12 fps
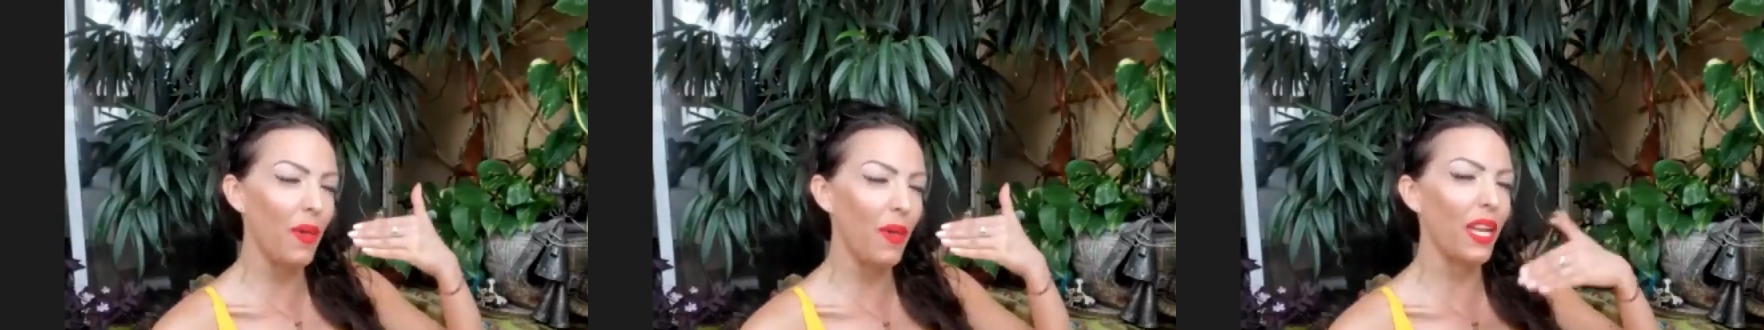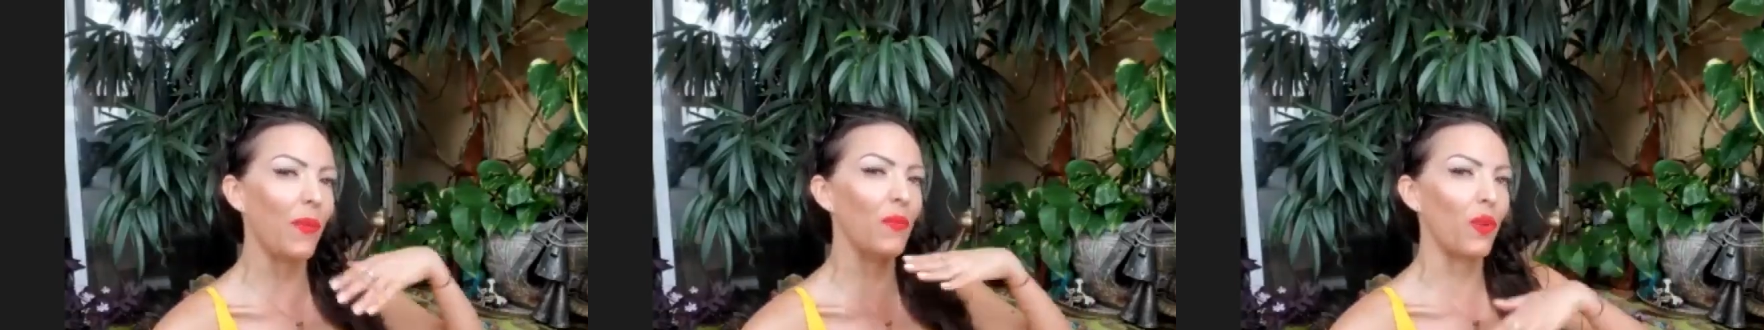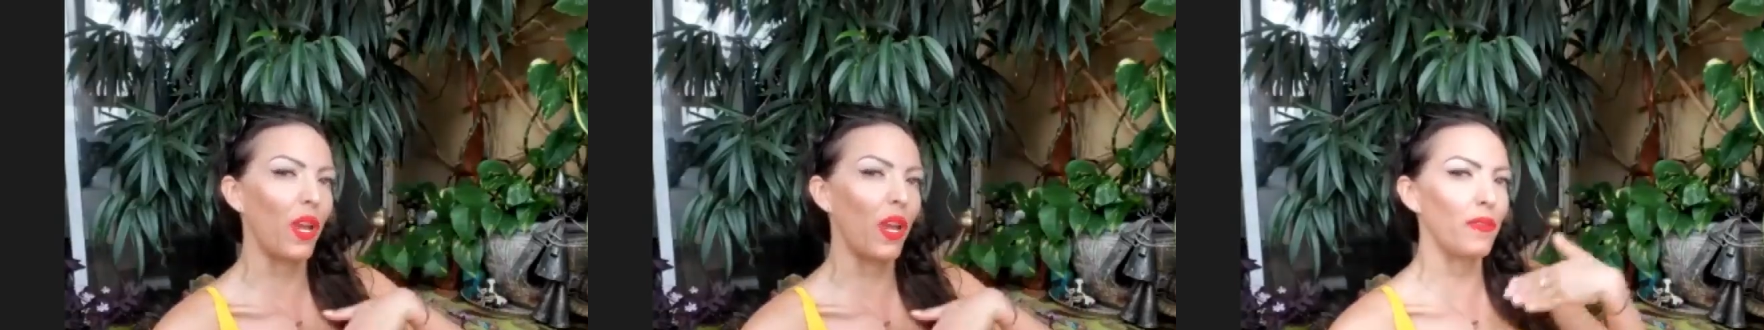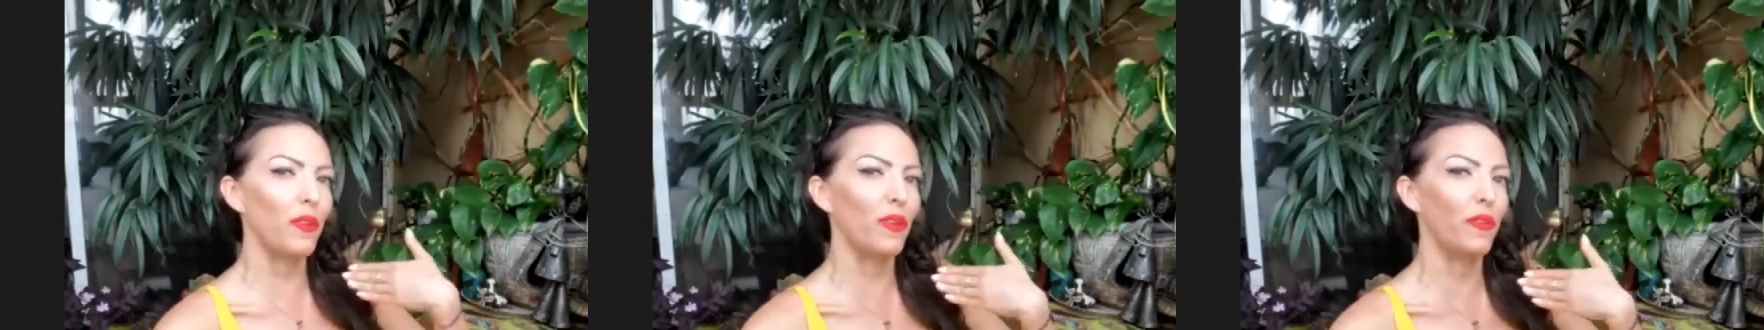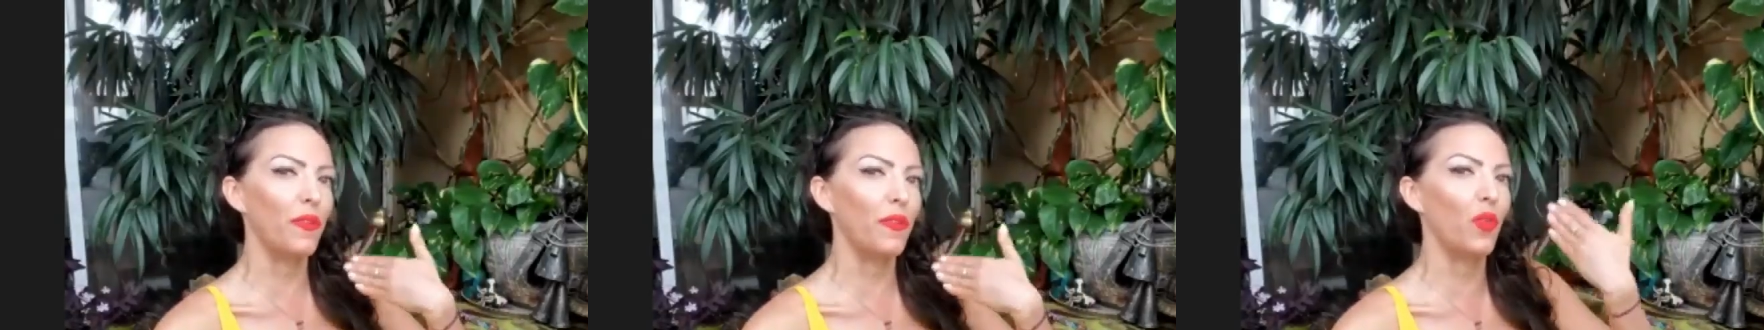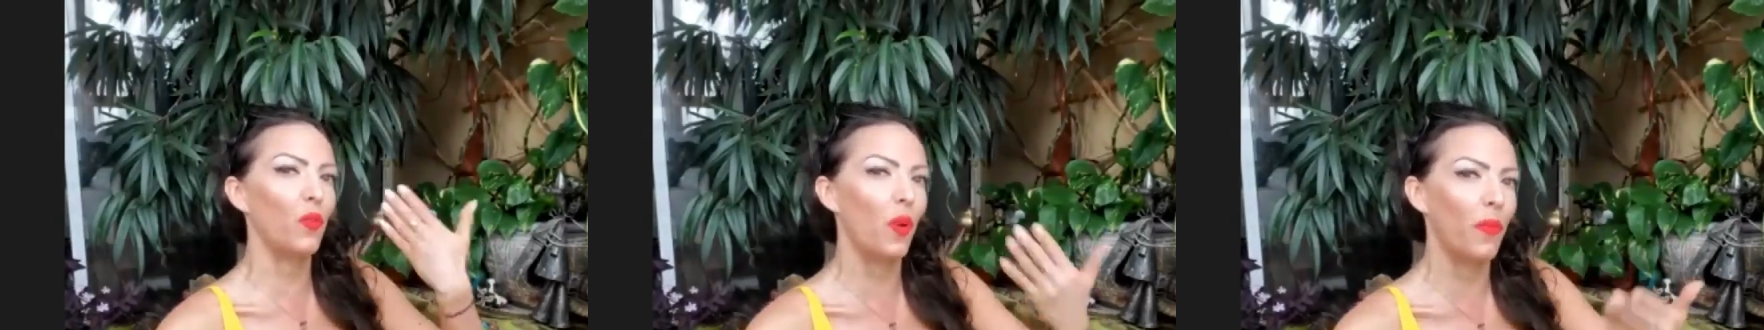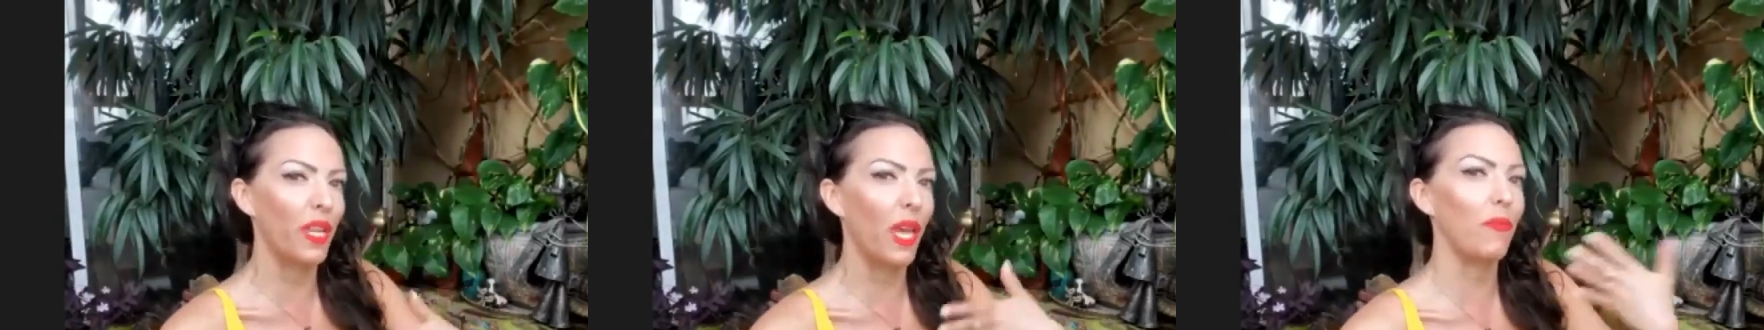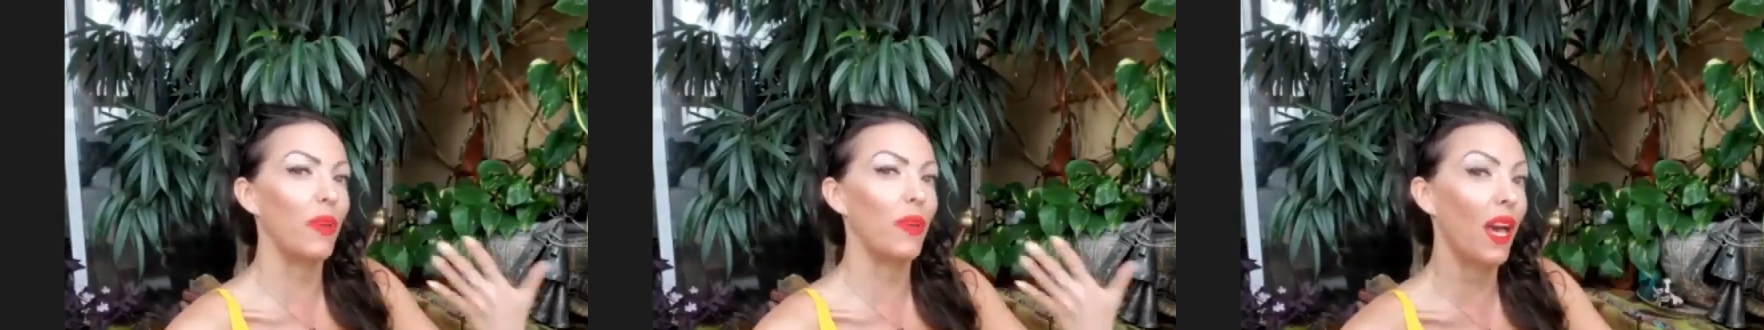and I'm grateful for the woman
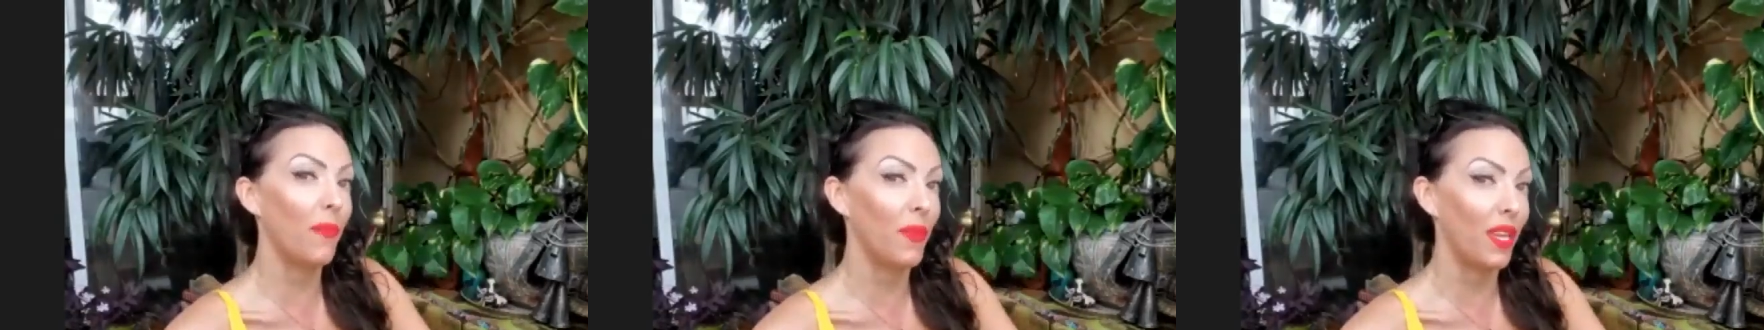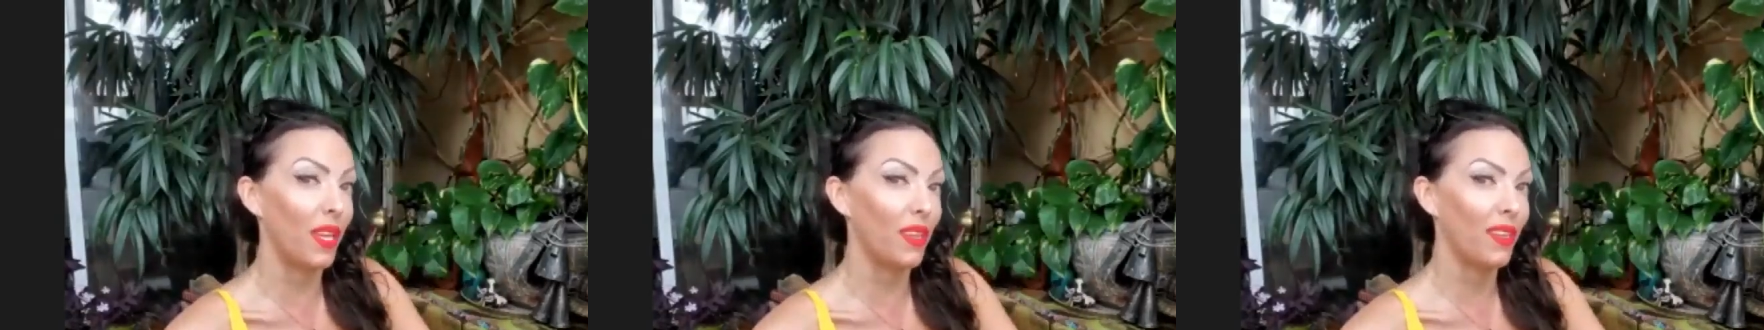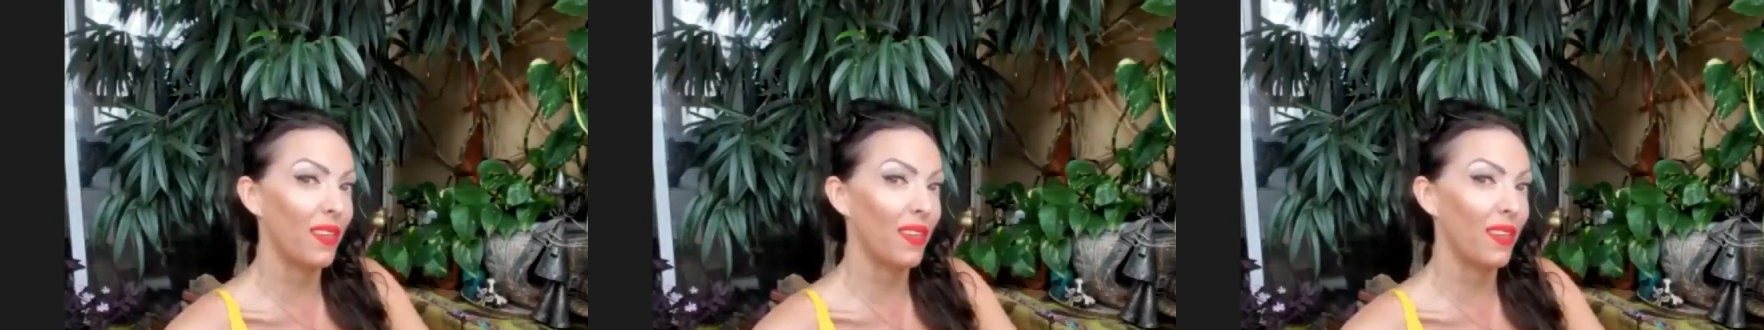I'm becoming.